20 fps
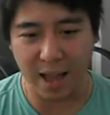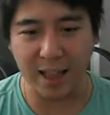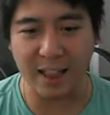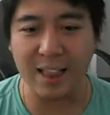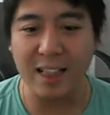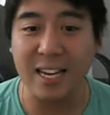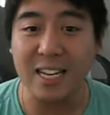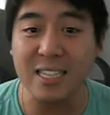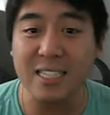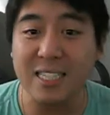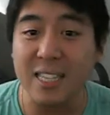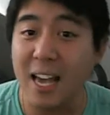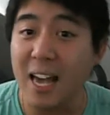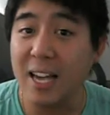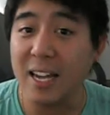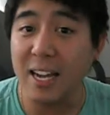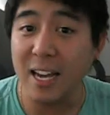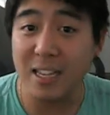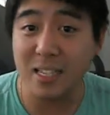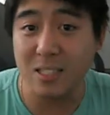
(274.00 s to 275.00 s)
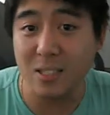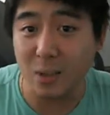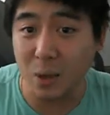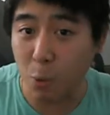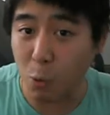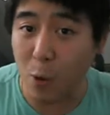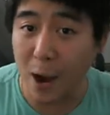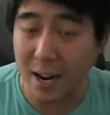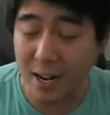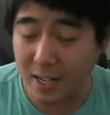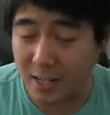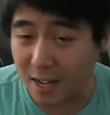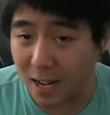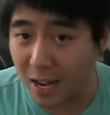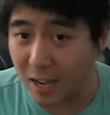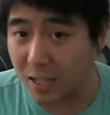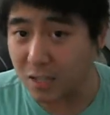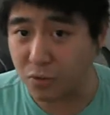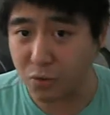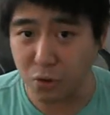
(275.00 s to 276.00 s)
at least gets
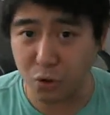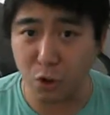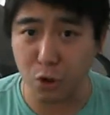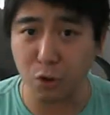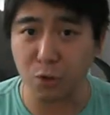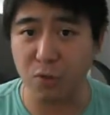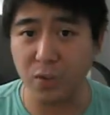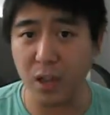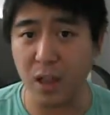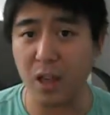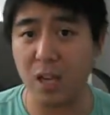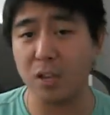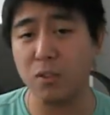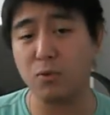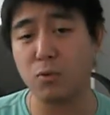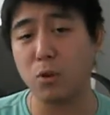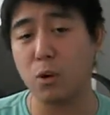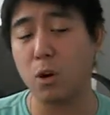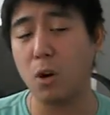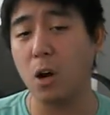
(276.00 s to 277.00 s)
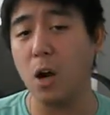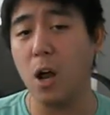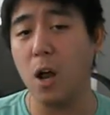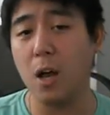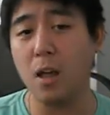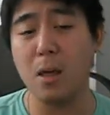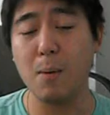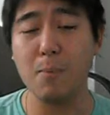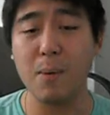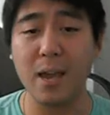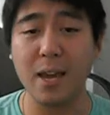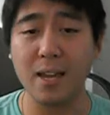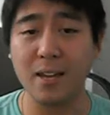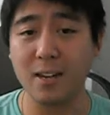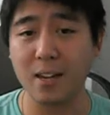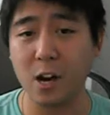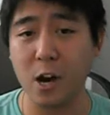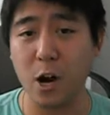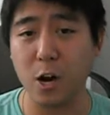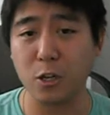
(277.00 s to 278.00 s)
recognized for her feelings for the
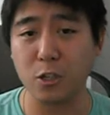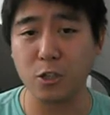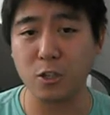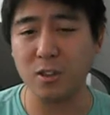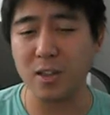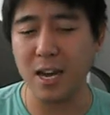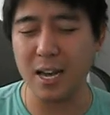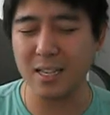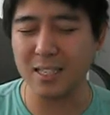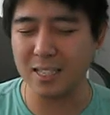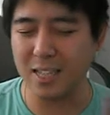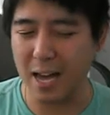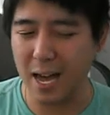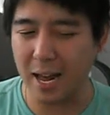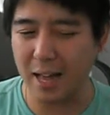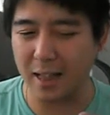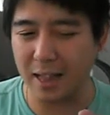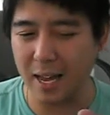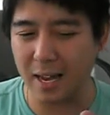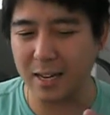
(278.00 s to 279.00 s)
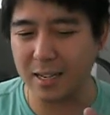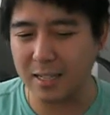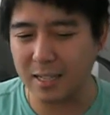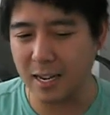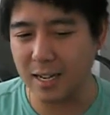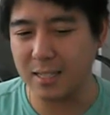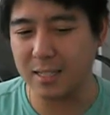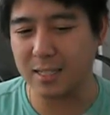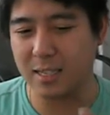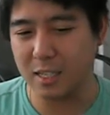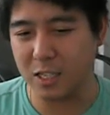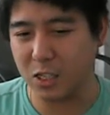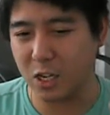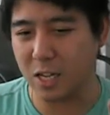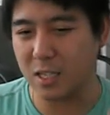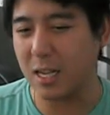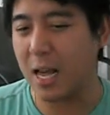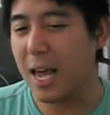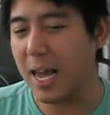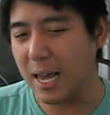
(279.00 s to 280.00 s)
main character. That's kind of just the
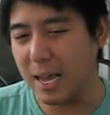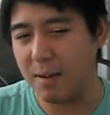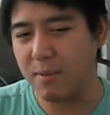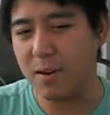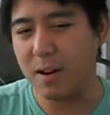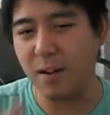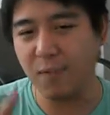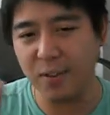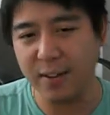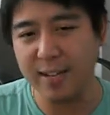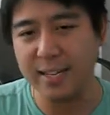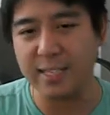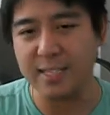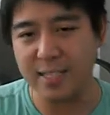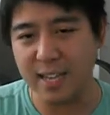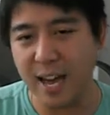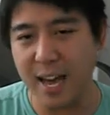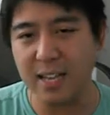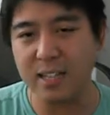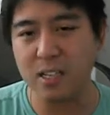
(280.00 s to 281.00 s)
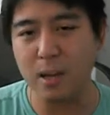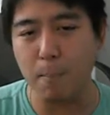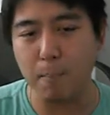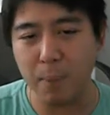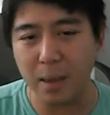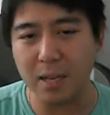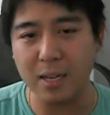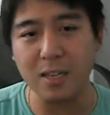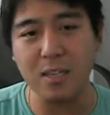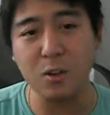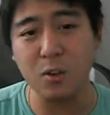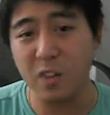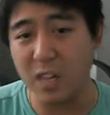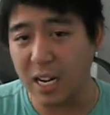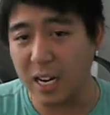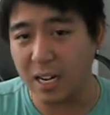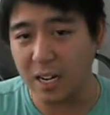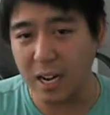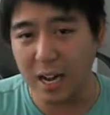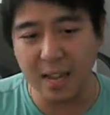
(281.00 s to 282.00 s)
gist. Even if he decides on picking
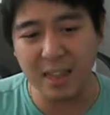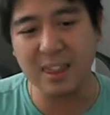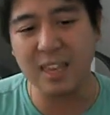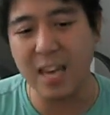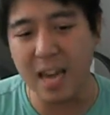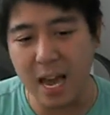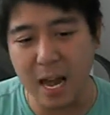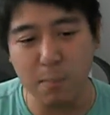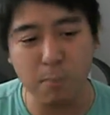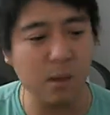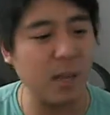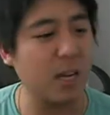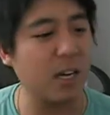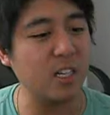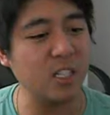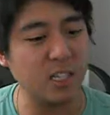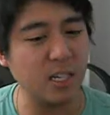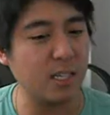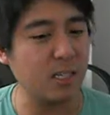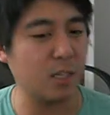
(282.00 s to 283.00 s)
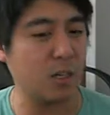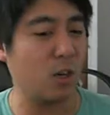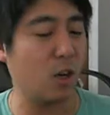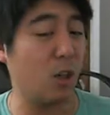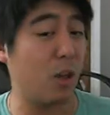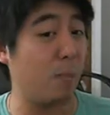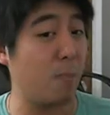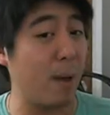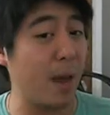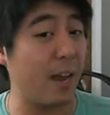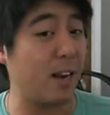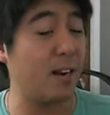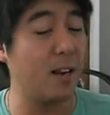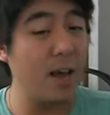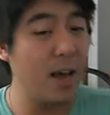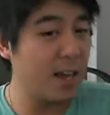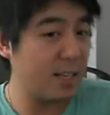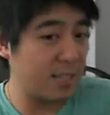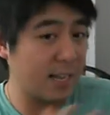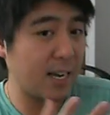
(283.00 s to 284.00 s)
Yukina at the end, because she's, the main
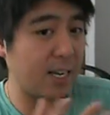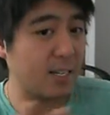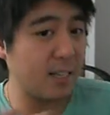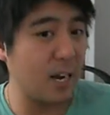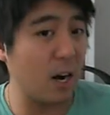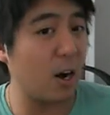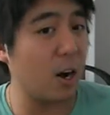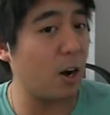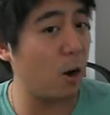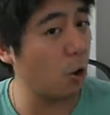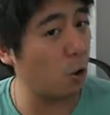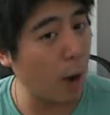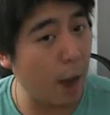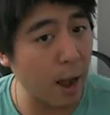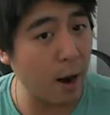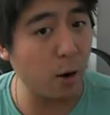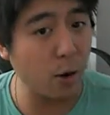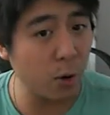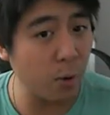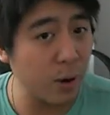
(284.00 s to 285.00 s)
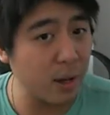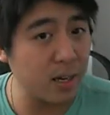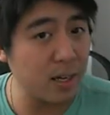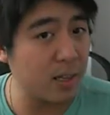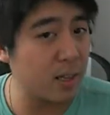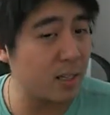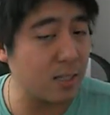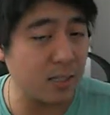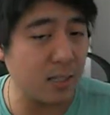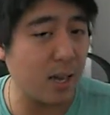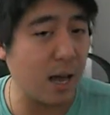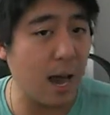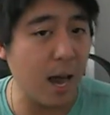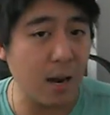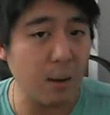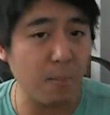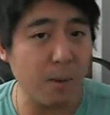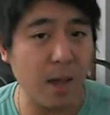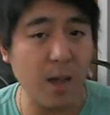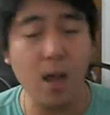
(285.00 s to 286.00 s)
secondary heroine in this
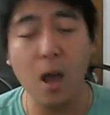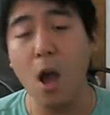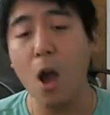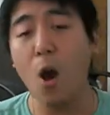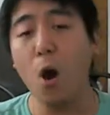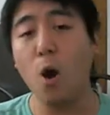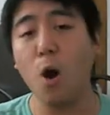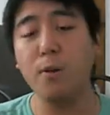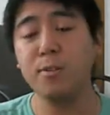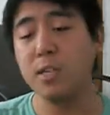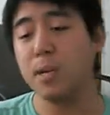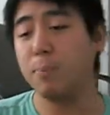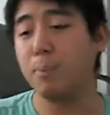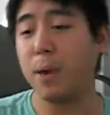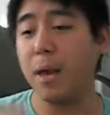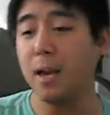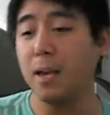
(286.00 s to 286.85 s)
anime, or if